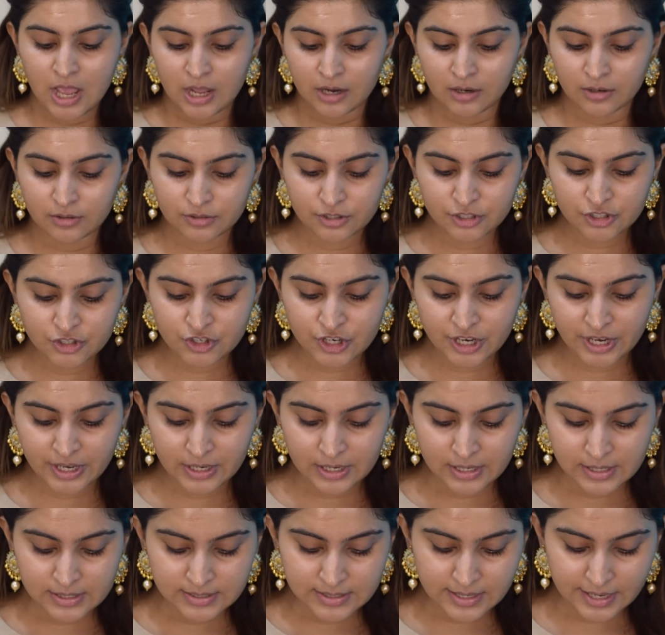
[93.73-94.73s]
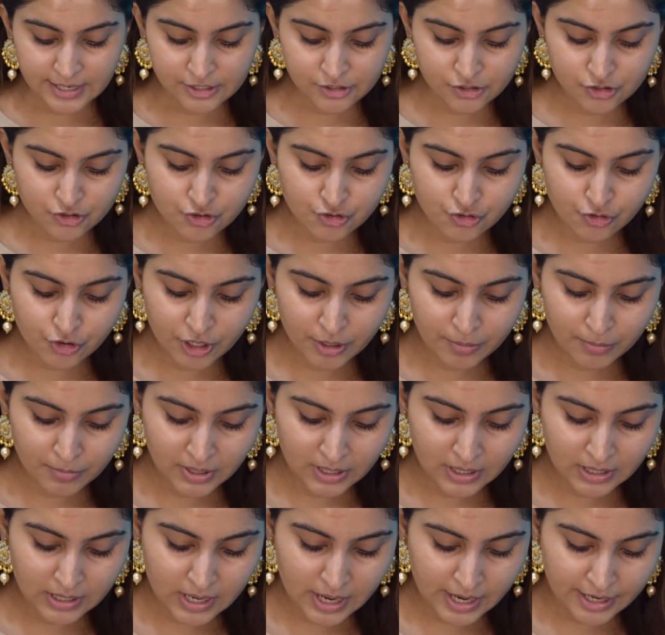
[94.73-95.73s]
Now this shade is
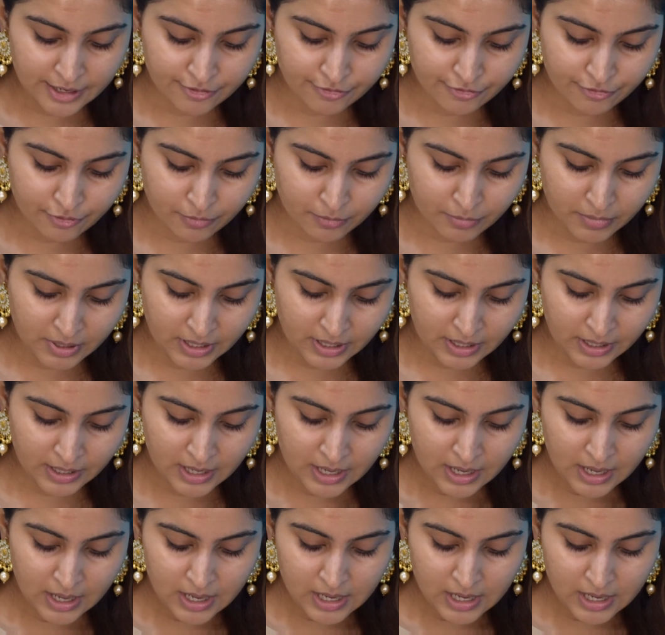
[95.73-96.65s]
extremely light for me,